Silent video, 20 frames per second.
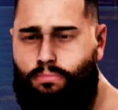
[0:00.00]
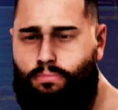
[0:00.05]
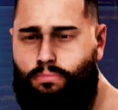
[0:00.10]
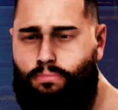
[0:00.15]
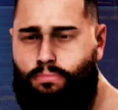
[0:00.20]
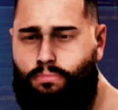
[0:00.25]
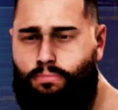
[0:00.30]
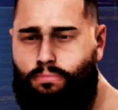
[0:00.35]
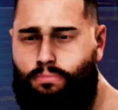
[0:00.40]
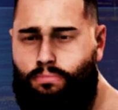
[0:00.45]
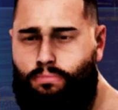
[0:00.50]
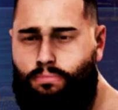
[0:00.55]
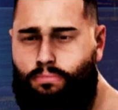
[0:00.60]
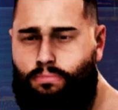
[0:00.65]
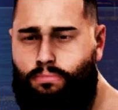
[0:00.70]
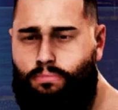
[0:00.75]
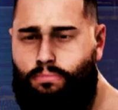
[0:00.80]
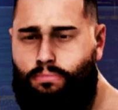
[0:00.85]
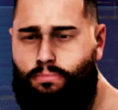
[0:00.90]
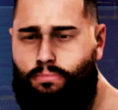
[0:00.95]

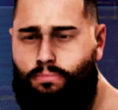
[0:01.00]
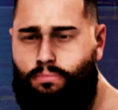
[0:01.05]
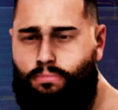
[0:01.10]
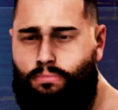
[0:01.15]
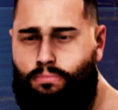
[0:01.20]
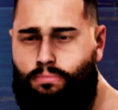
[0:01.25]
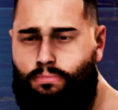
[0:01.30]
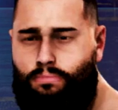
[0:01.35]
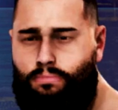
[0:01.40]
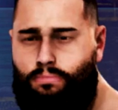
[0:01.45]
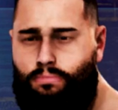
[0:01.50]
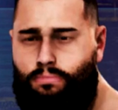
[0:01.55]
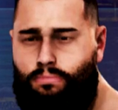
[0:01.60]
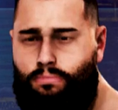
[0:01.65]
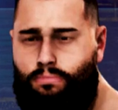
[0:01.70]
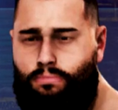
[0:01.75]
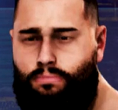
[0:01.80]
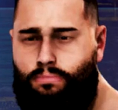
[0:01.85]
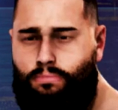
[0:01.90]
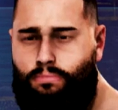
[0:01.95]

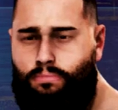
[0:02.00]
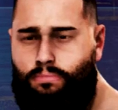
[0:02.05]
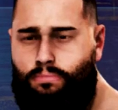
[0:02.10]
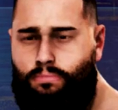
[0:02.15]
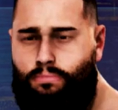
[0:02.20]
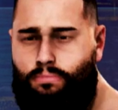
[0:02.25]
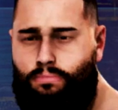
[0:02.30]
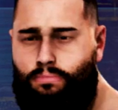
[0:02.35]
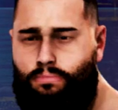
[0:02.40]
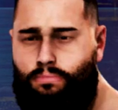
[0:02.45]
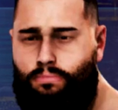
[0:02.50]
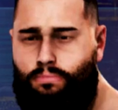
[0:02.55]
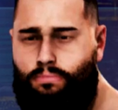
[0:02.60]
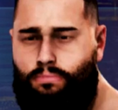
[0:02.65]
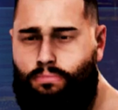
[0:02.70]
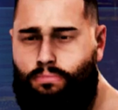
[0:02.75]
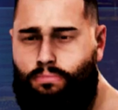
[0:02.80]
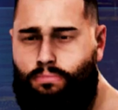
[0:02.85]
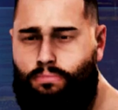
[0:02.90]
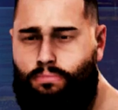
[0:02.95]

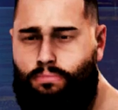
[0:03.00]
The person shown says nothing.